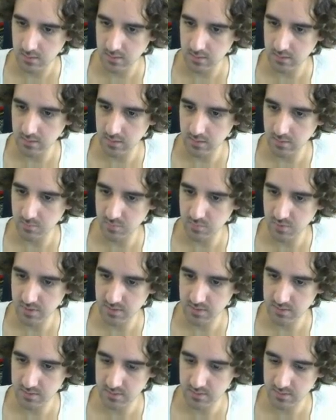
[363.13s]
And you can
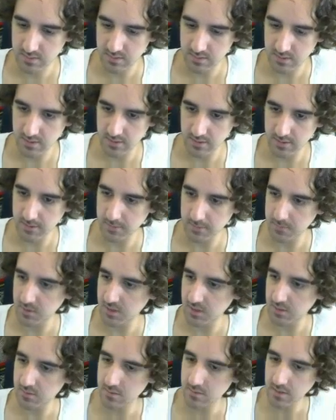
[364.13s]
press, you
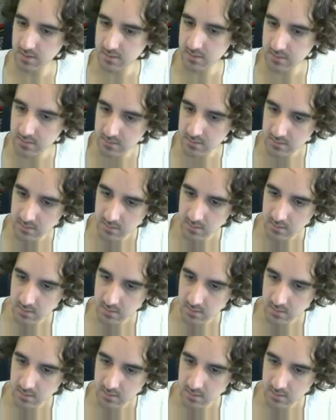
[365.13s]
can drag this